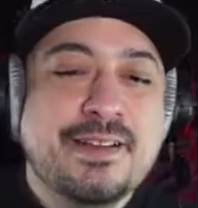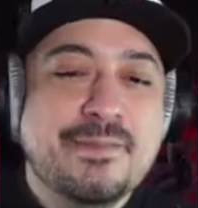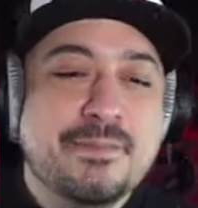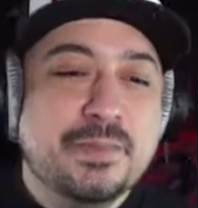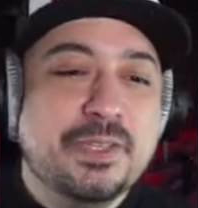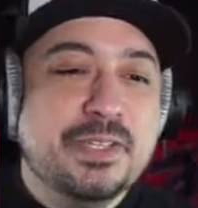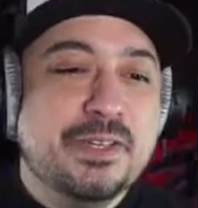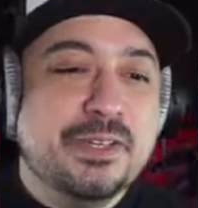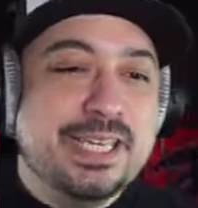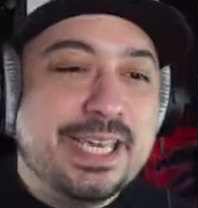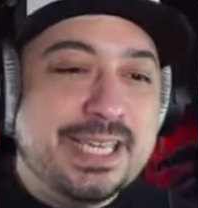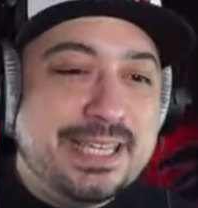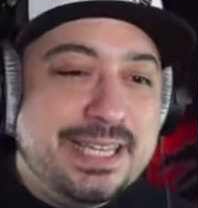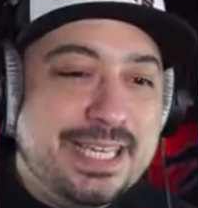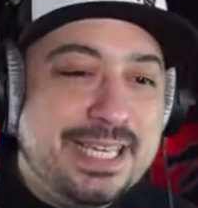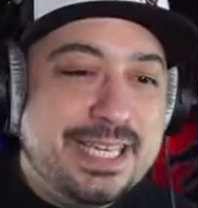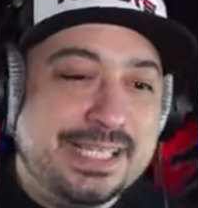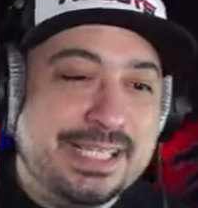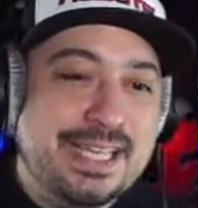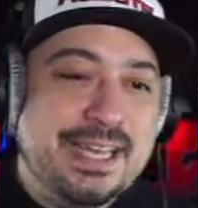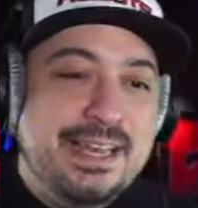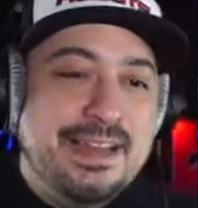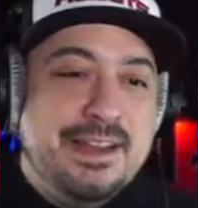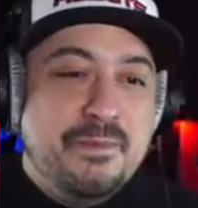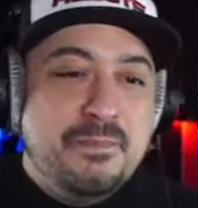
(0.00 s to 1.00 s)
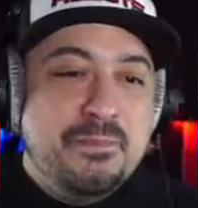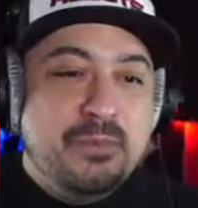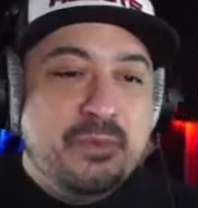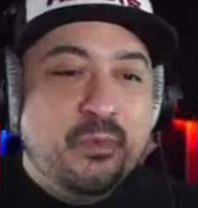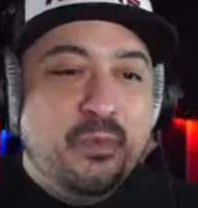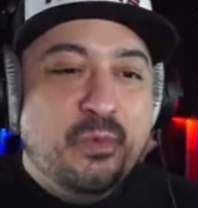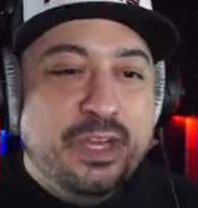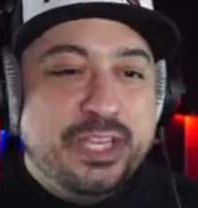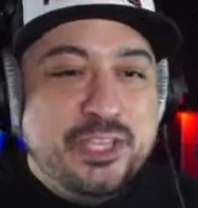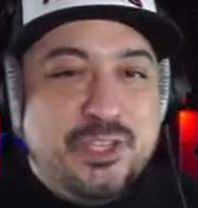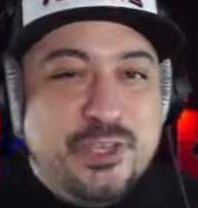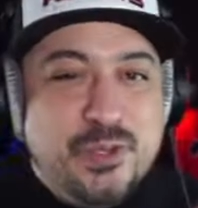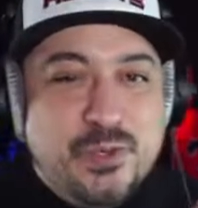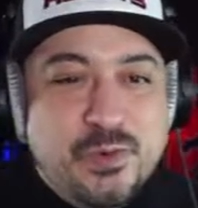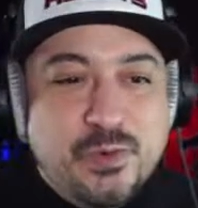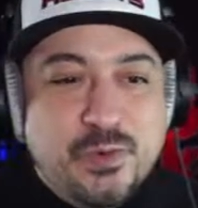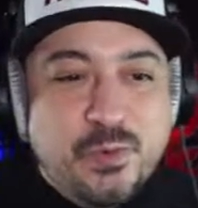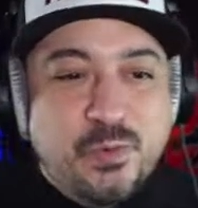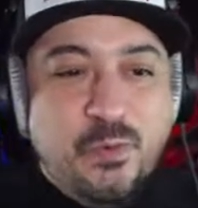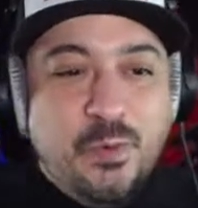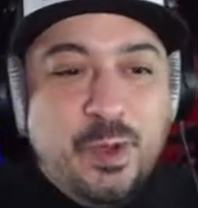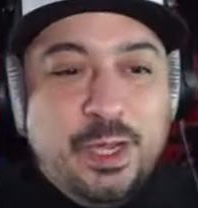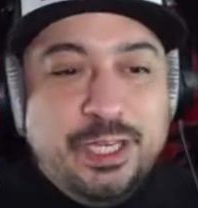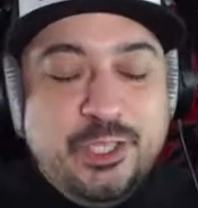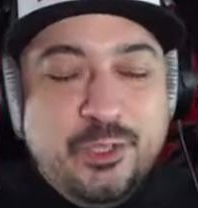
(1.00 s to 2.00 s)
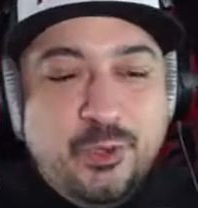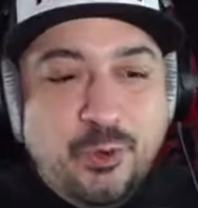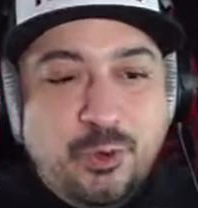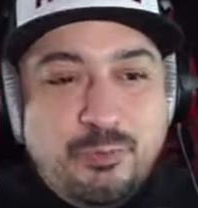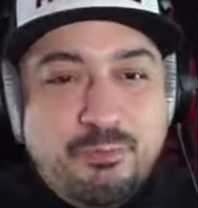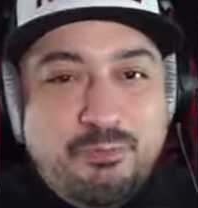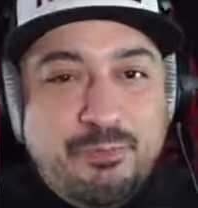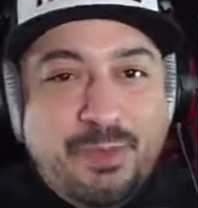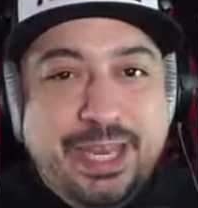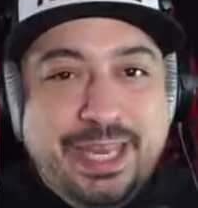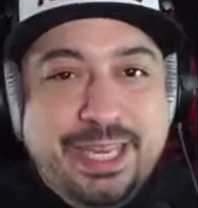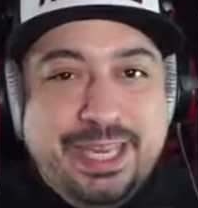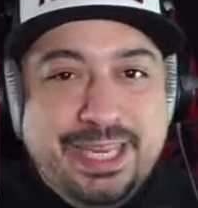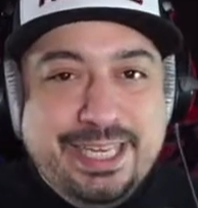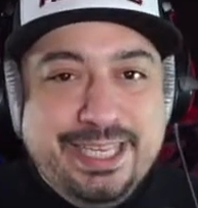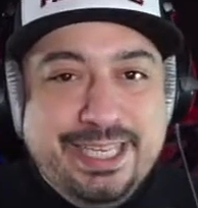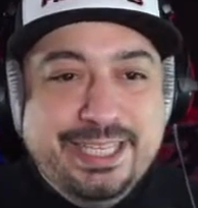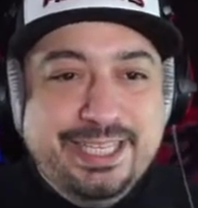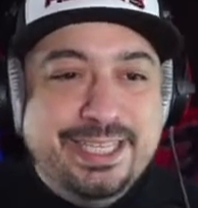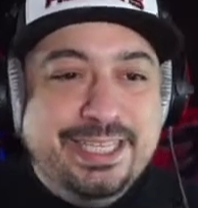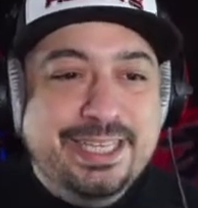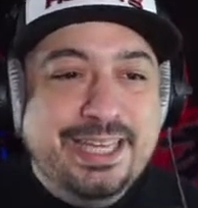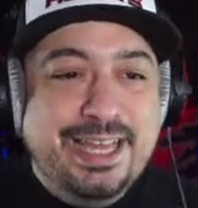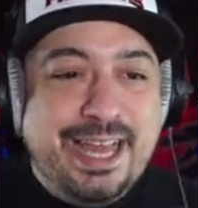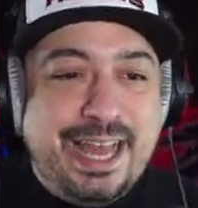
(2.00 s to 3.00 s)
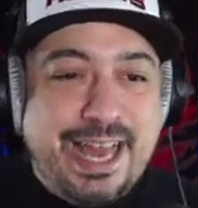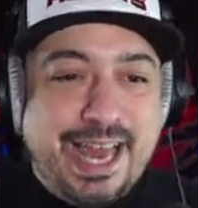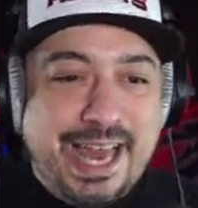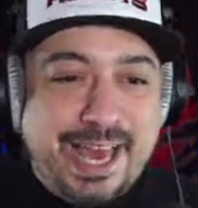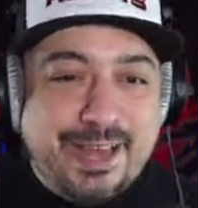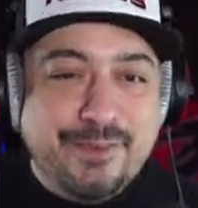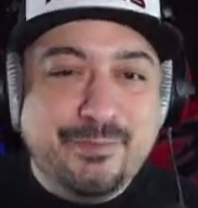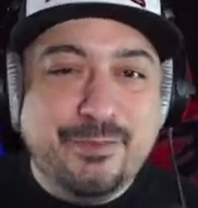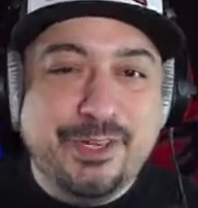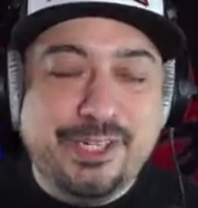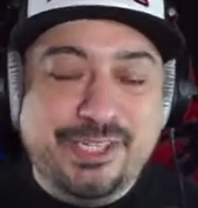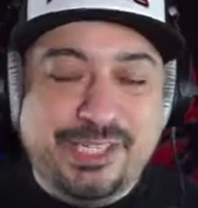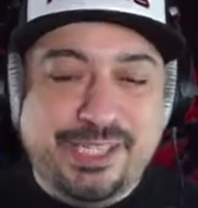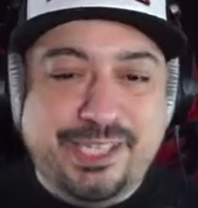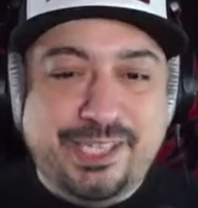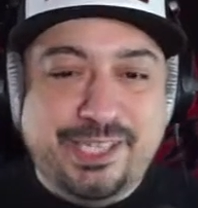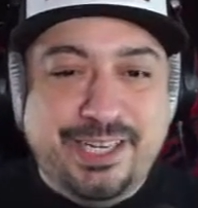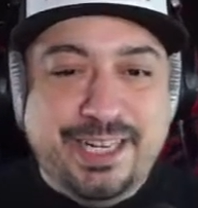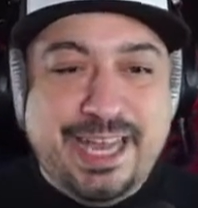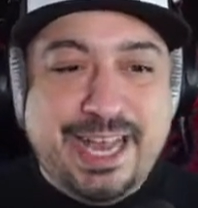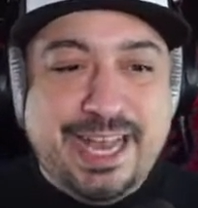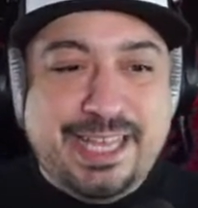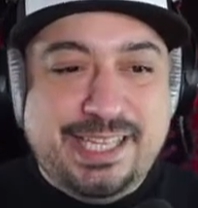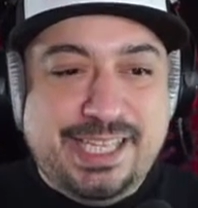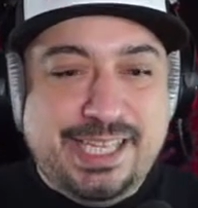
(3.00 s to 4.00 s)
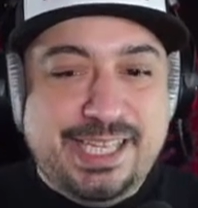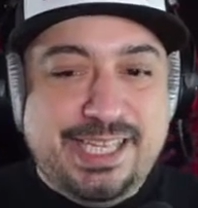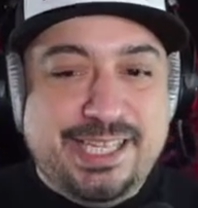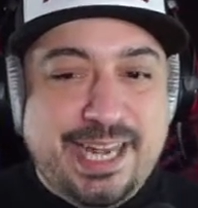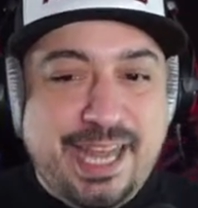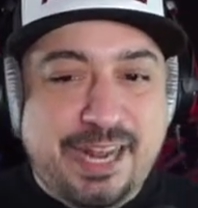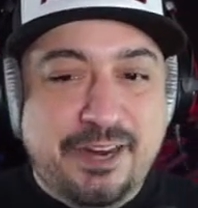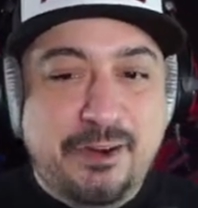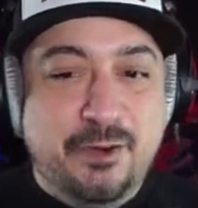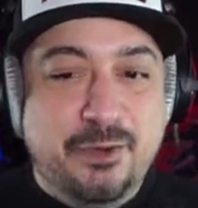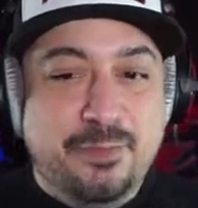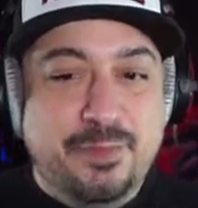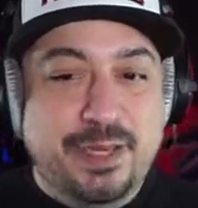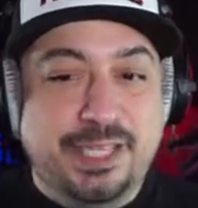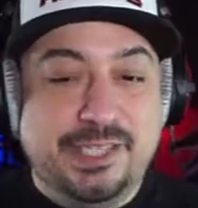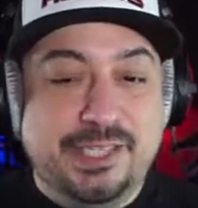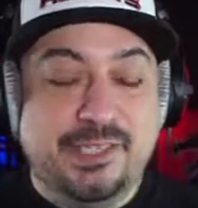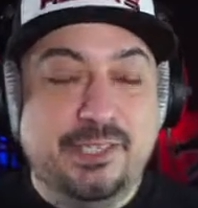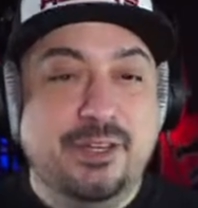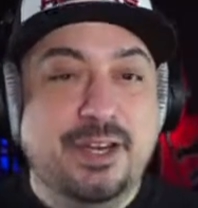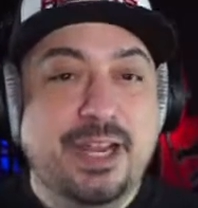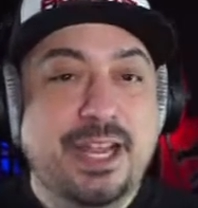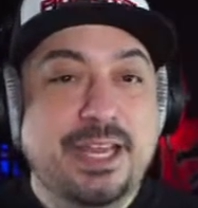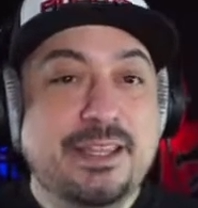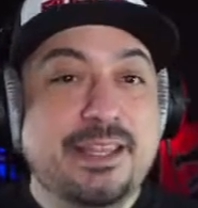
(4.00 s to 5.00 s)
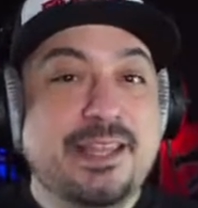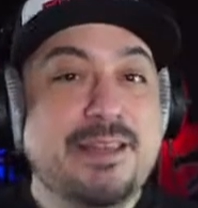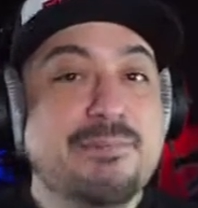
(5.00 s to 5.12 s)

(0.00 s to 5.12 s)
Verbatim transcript: So get this, when your main adversary as a necromancer and